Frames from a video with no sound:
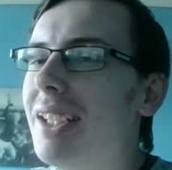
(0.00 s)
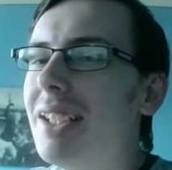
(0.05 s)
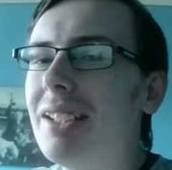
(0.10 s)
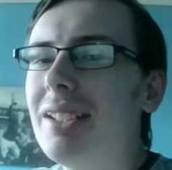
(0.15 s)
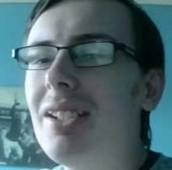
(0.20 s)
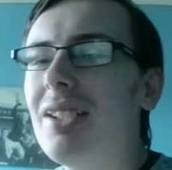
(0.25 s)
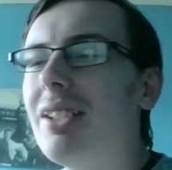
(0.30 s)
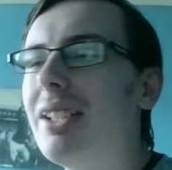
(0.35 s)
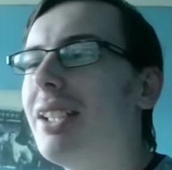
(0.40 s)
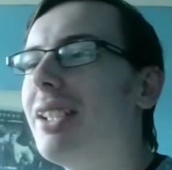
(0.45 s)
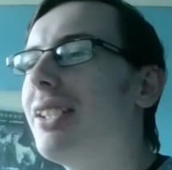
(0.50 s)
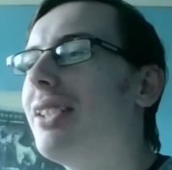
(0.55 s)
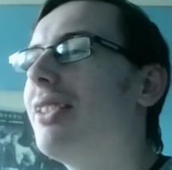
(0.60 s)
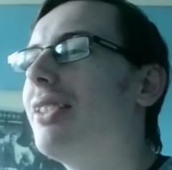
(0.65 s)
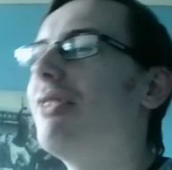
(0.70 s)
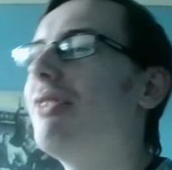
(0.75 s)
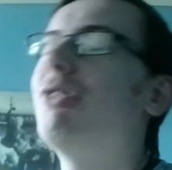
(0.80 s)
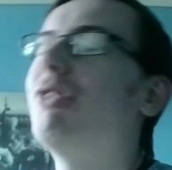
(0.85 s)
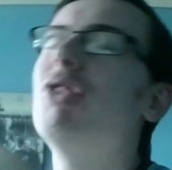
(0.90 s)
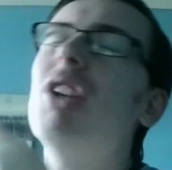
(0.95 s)
Like,
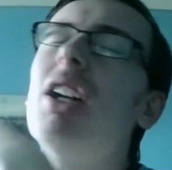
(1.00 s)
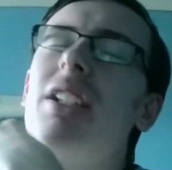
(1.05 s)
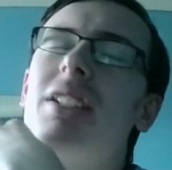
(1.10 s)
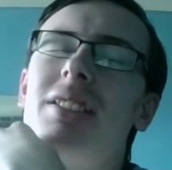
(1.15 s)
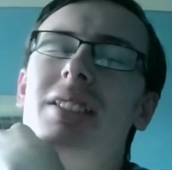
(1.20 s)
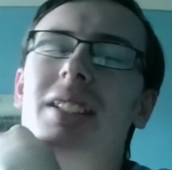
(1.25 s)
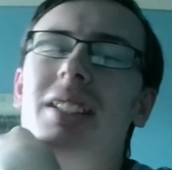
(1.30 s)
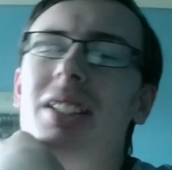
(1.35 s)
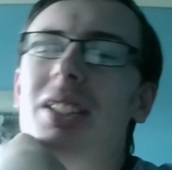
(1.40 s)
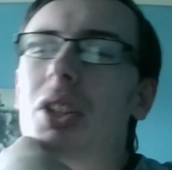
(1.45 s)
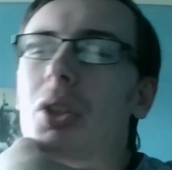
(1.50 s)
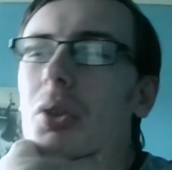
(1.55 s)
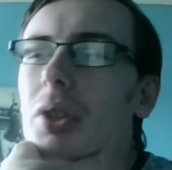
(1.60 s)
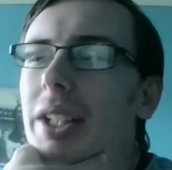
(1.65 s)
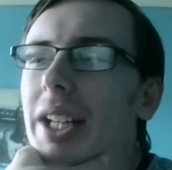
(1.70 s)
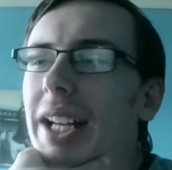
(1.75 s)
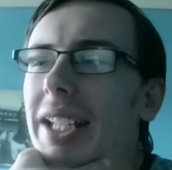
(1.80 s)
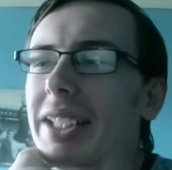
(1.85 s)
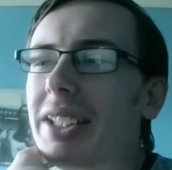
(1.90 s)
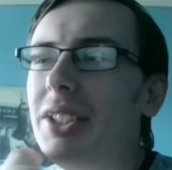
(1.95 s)
for us in the
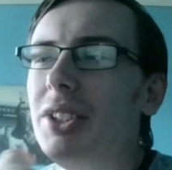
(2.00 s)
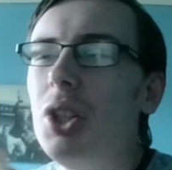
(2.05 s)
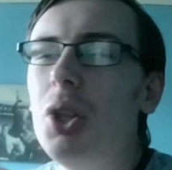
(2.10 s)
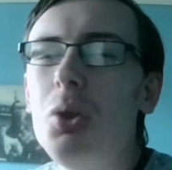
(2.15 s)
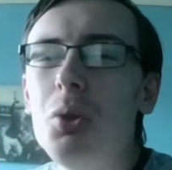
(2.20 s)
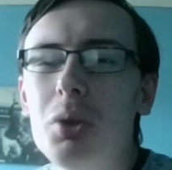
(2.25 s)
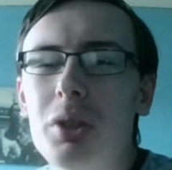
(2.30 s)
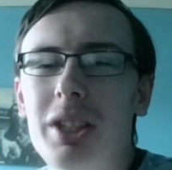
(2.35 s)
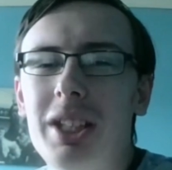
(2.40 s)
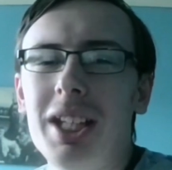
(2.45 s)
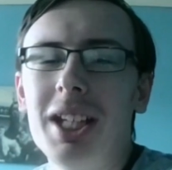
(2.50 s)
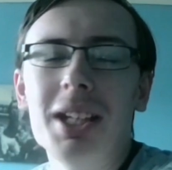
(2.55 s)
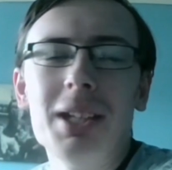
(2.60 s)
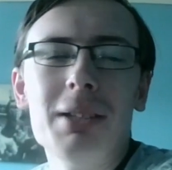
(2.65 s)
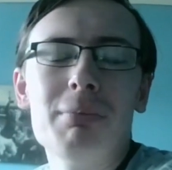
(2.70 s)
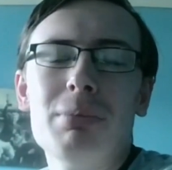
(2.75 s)
UK, UKIP